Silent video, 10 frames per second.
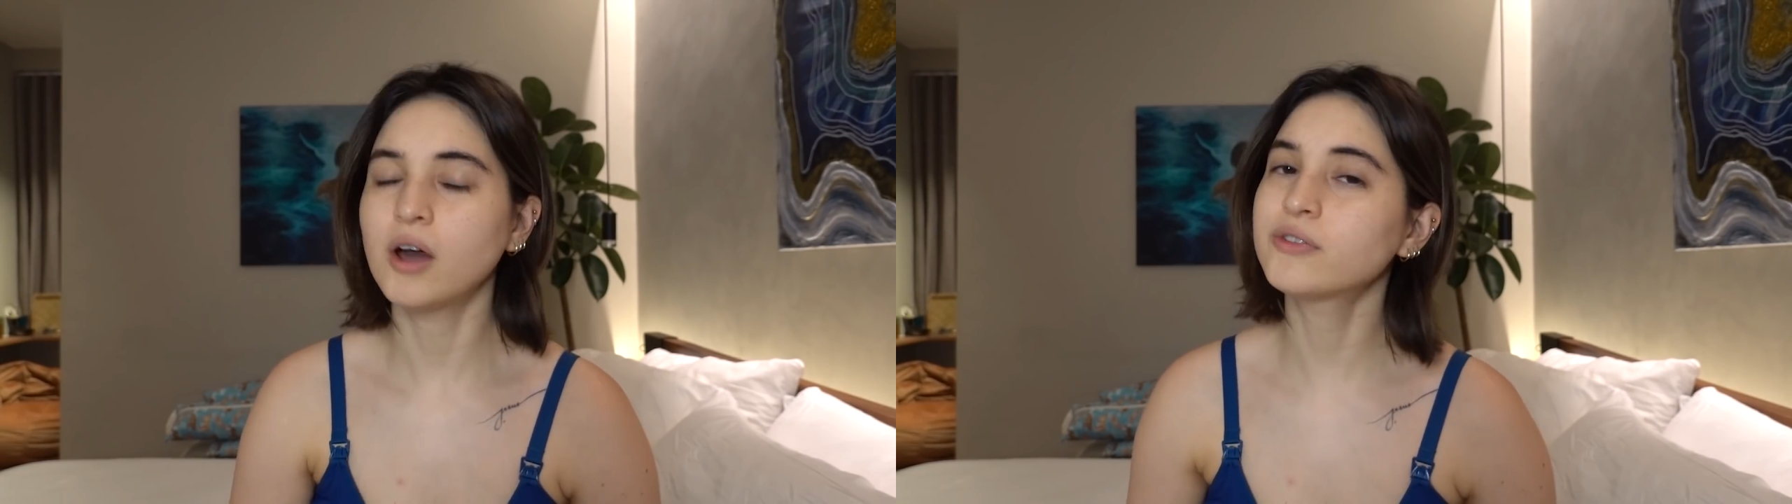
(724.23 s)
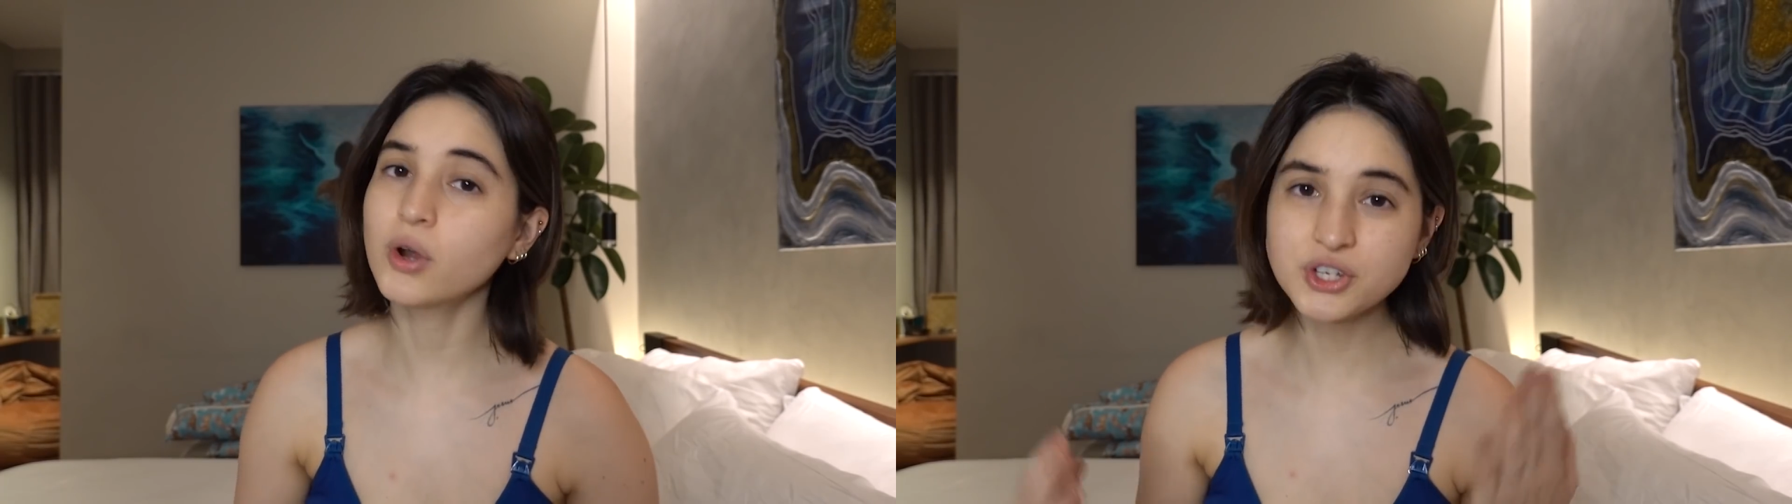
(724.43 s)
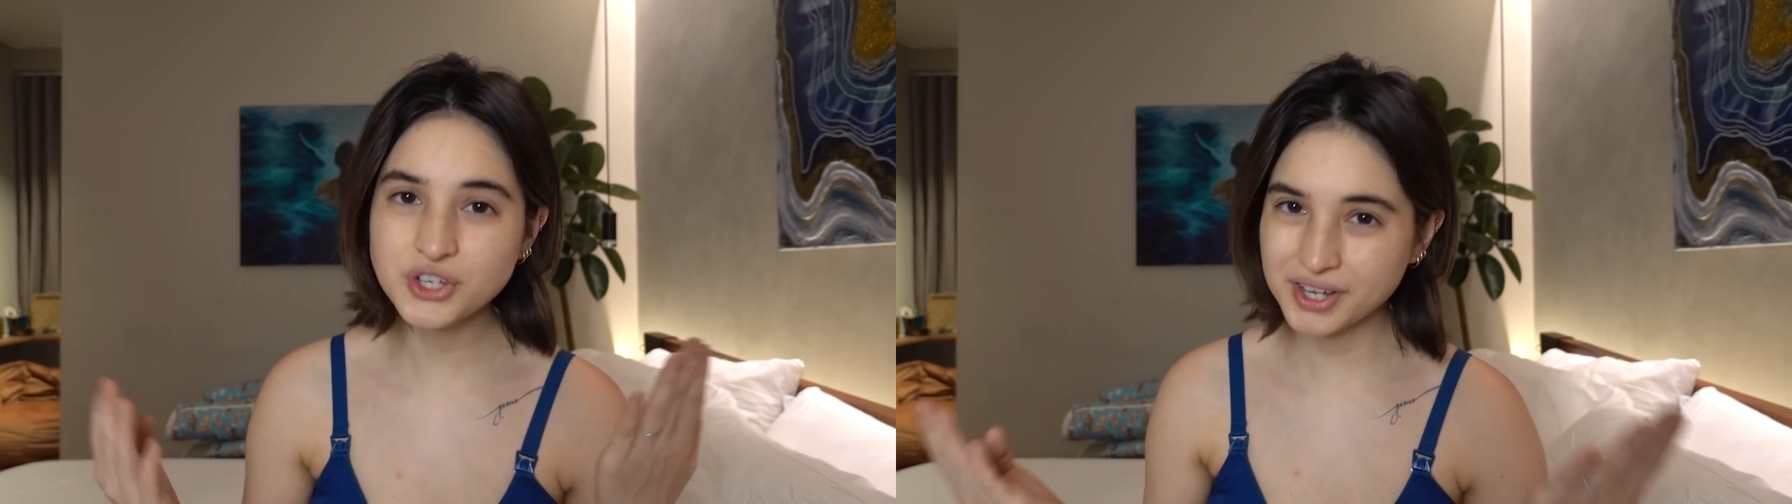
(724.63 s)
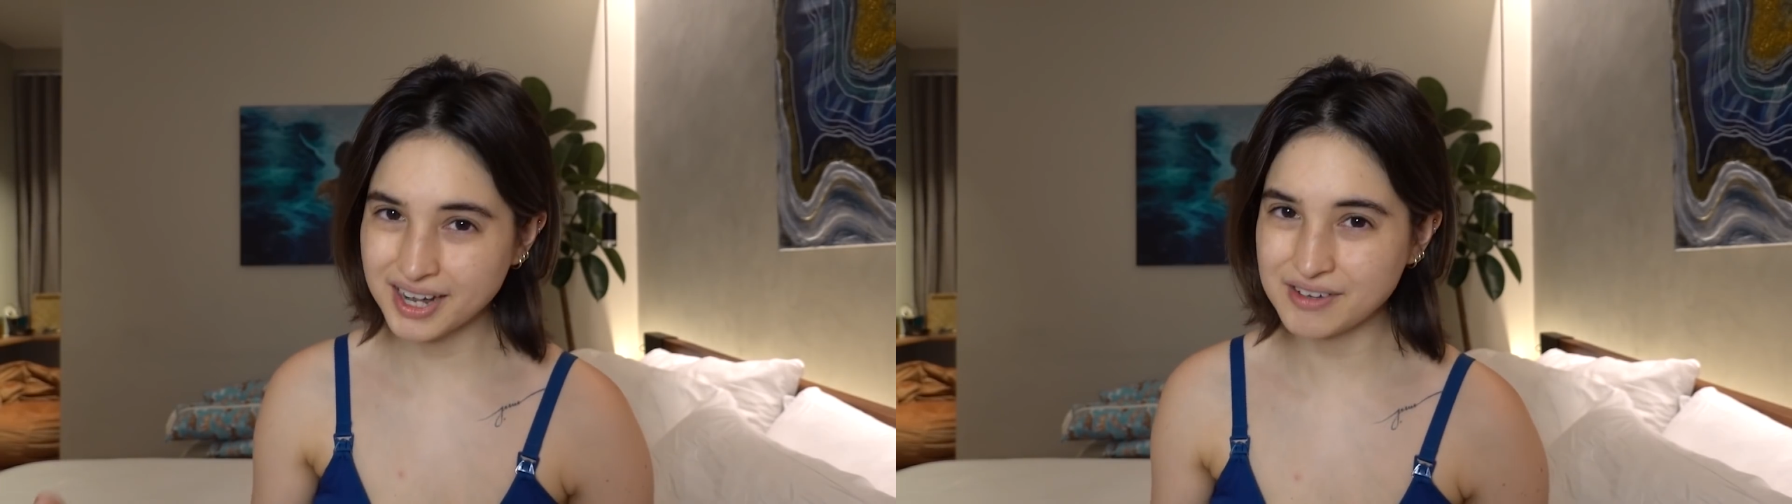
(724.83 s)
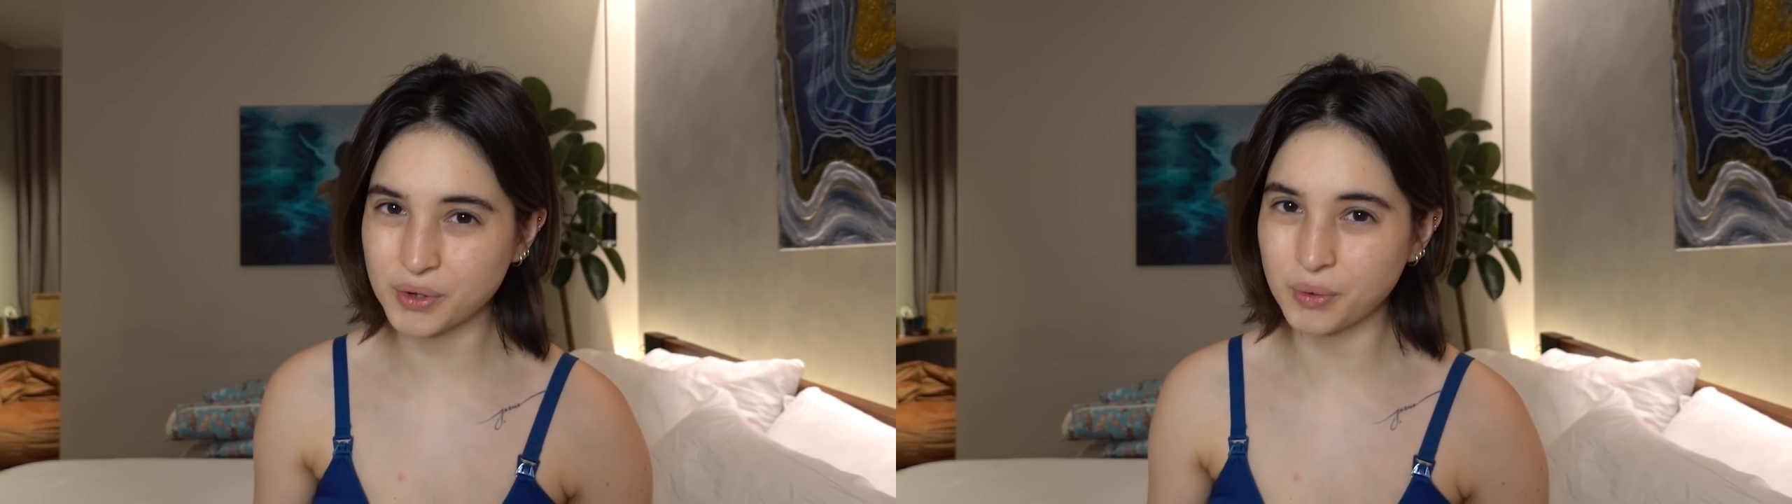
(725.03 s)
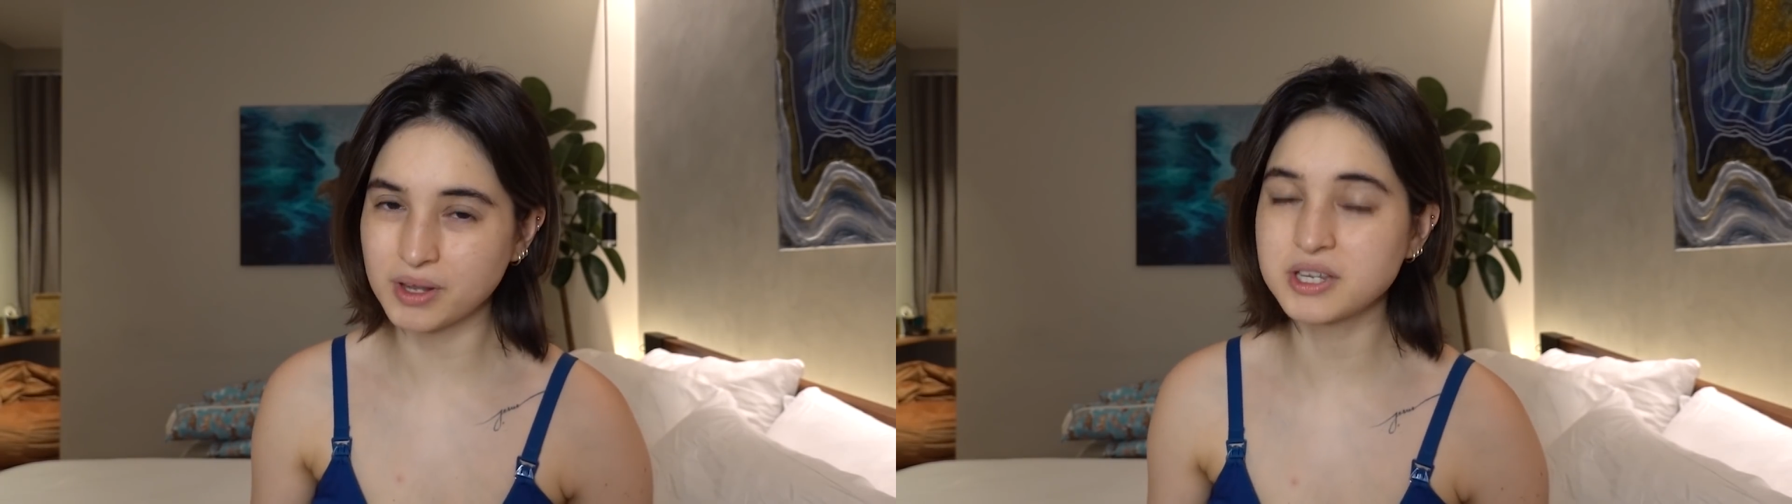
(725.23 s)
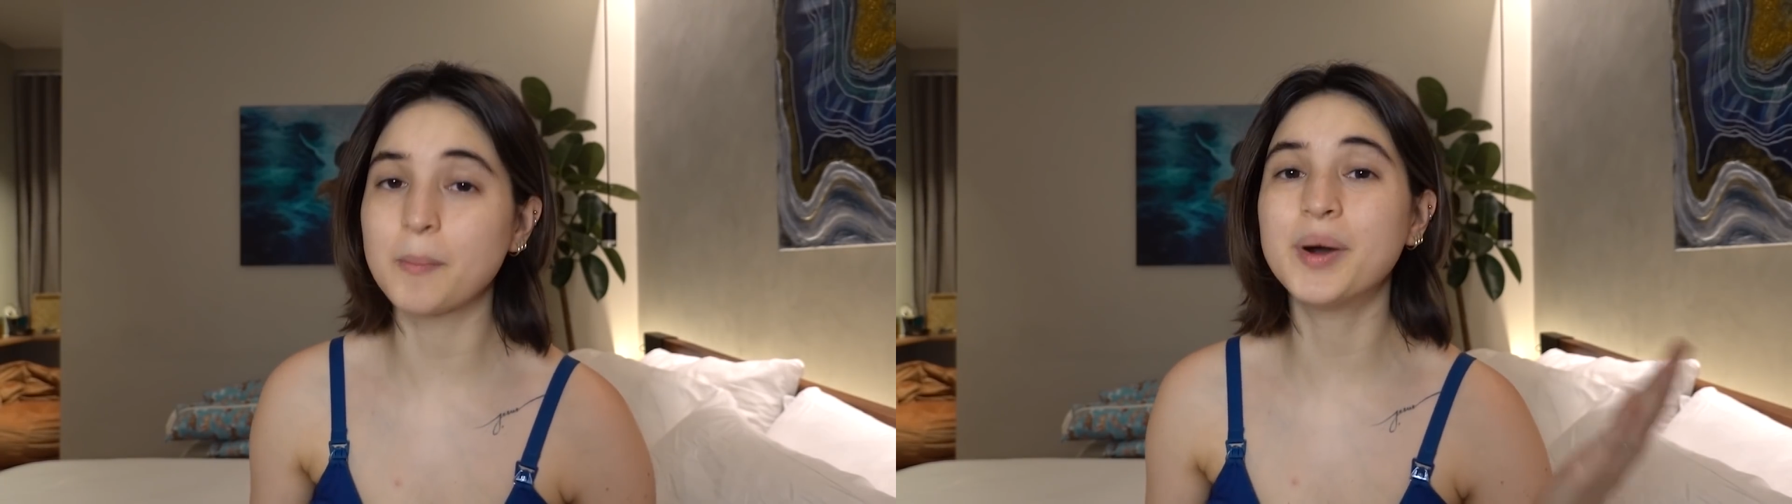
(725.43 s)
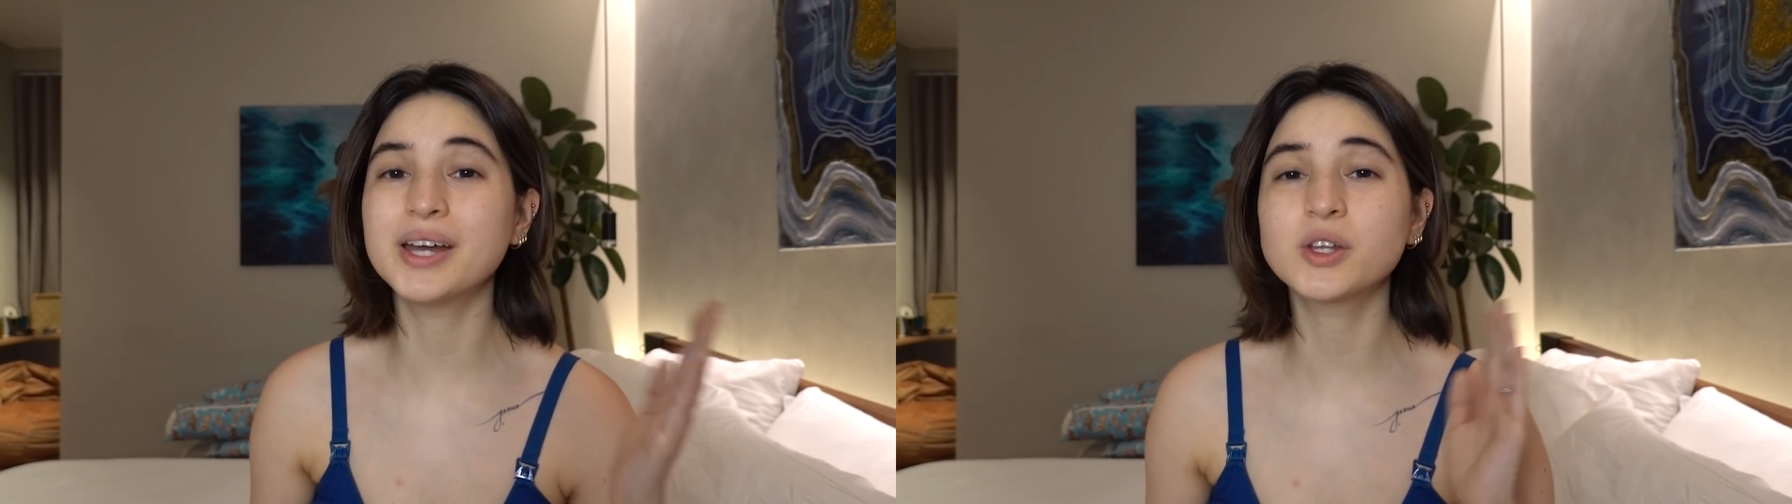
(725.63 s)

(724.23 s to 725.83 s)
Of course, you can have goals, but